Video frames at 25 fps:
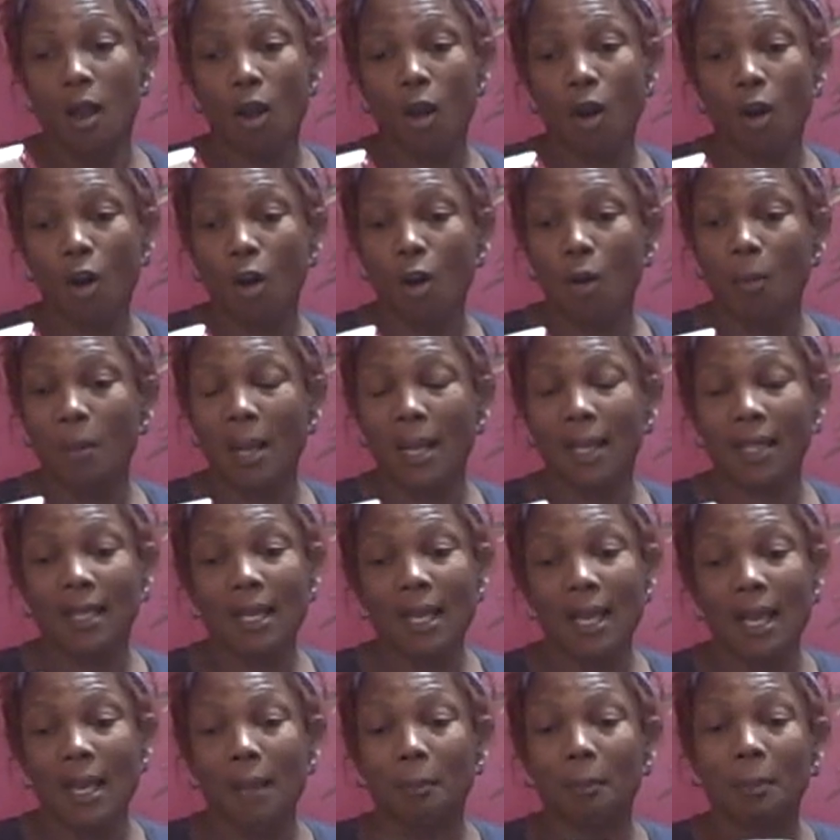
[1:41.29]
Oh my
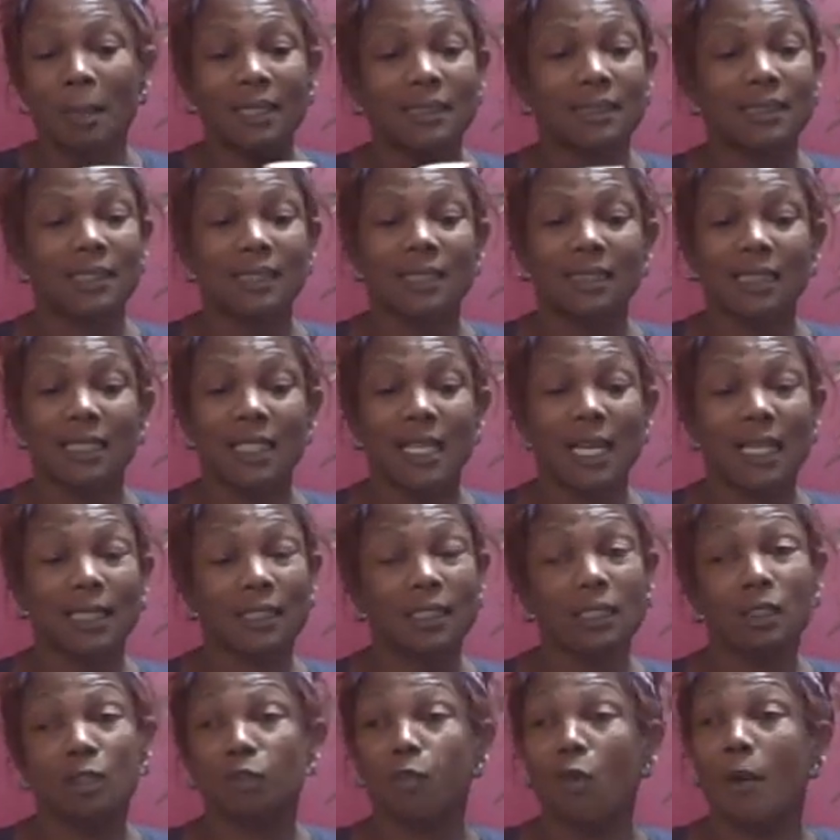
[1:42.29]
God, my sissy got
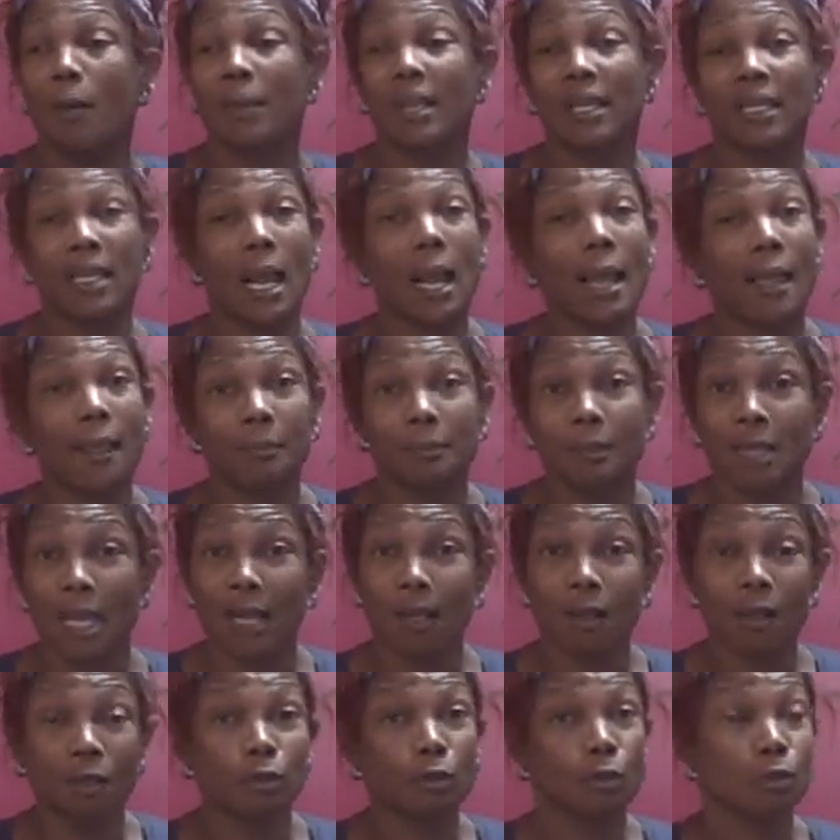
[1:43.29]
this for me and I am
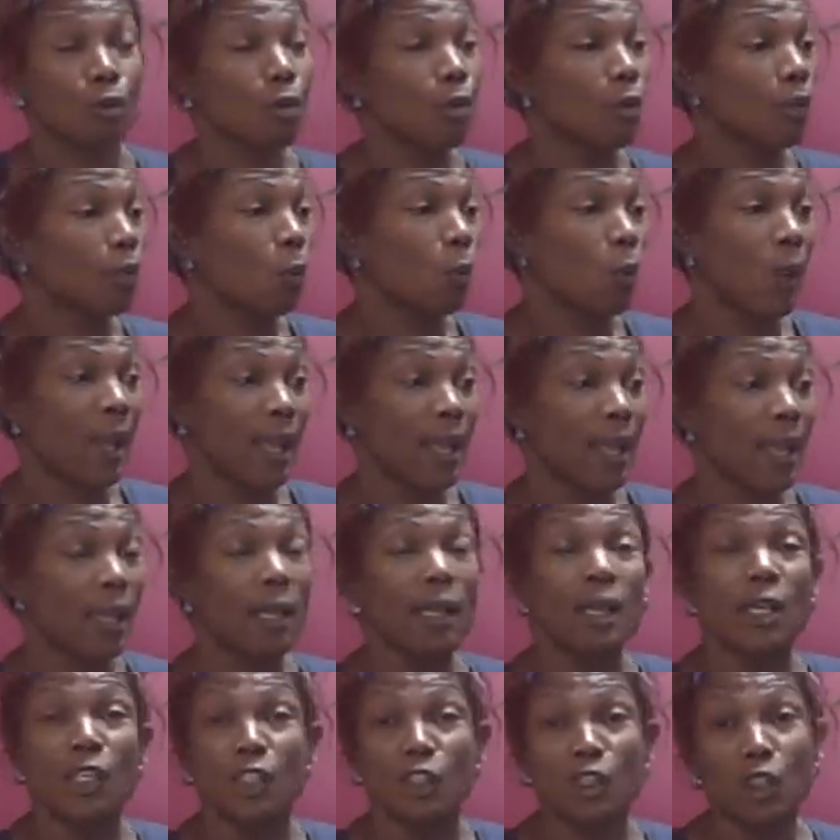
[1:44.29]
not going to throw it away.
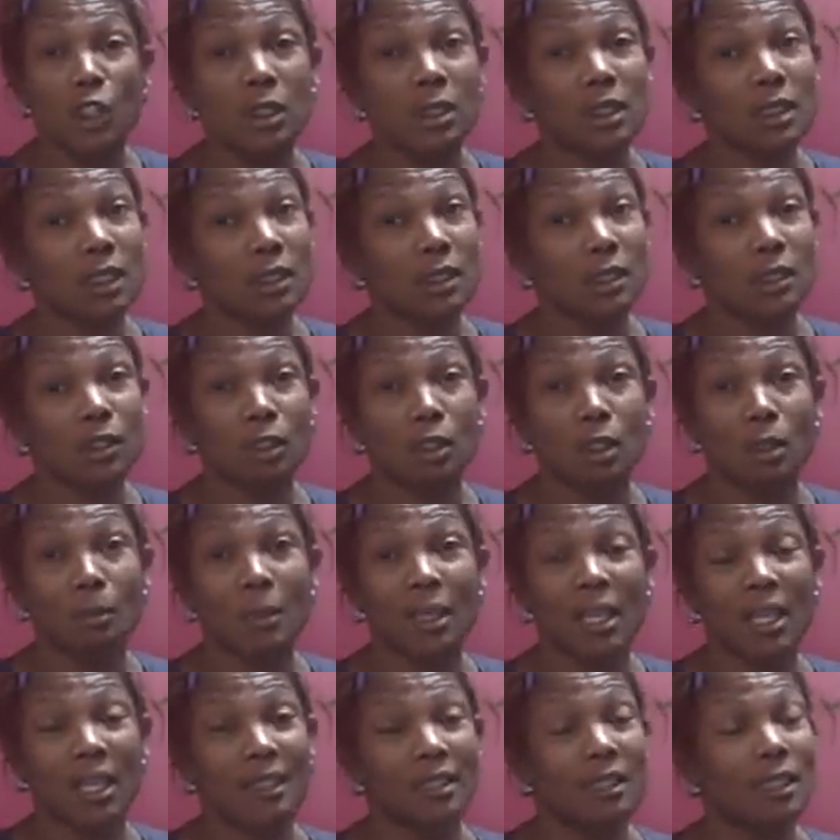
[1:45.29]
She sent this to
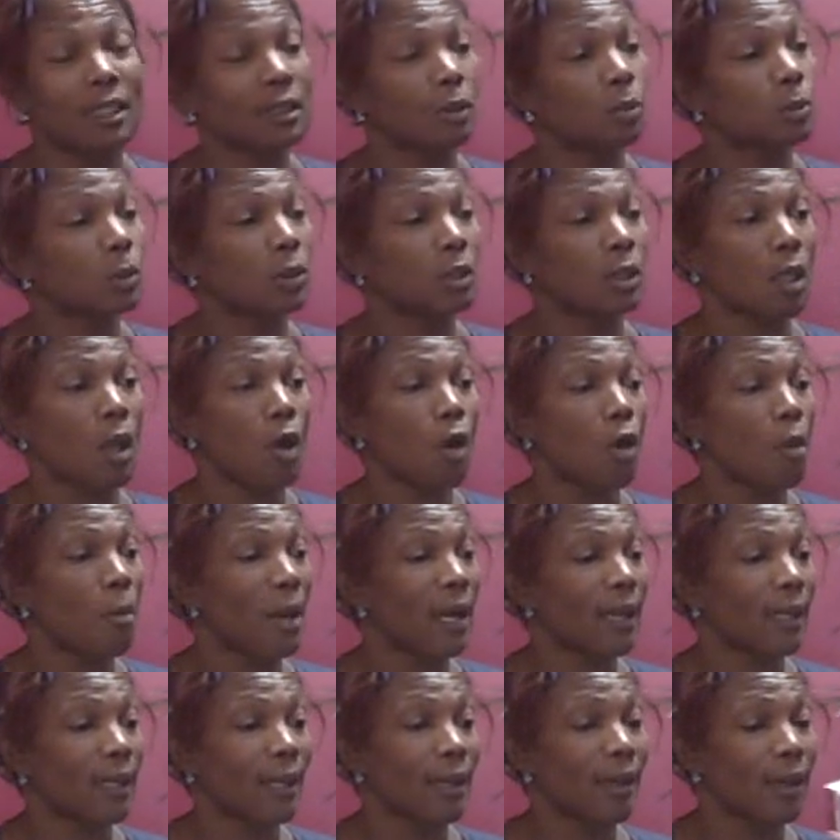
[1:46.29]
me and this was, oh
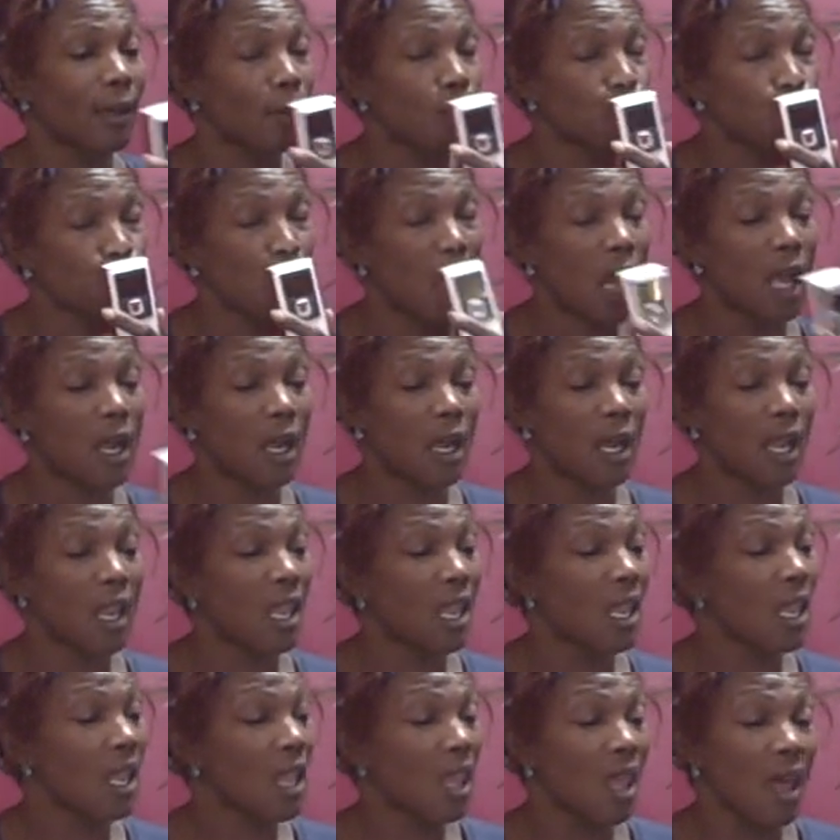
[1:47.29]
my God, I
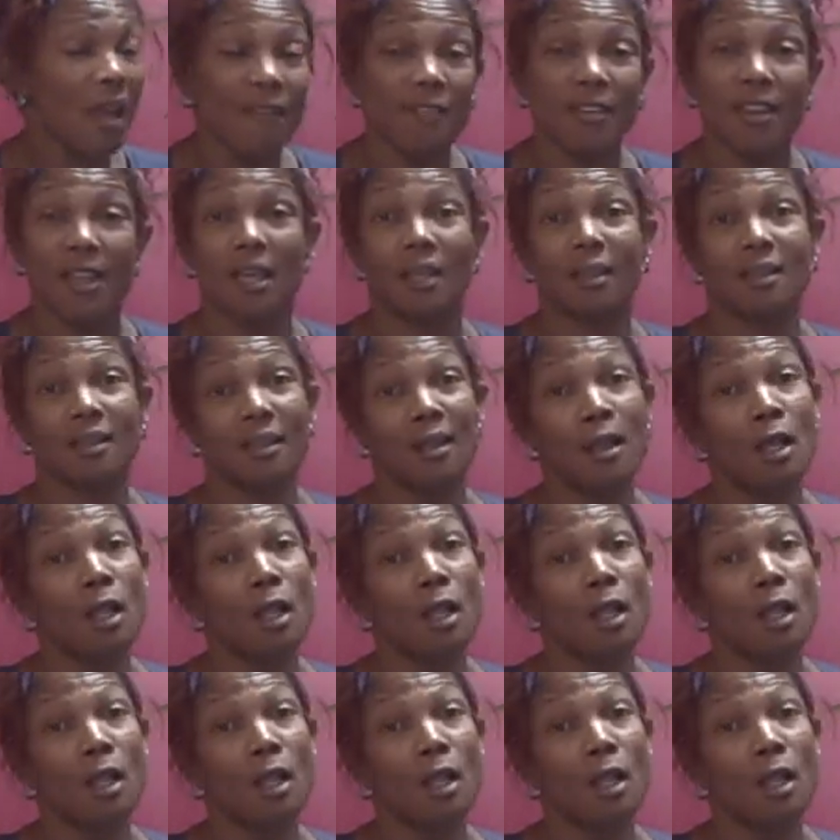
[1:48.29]
love it.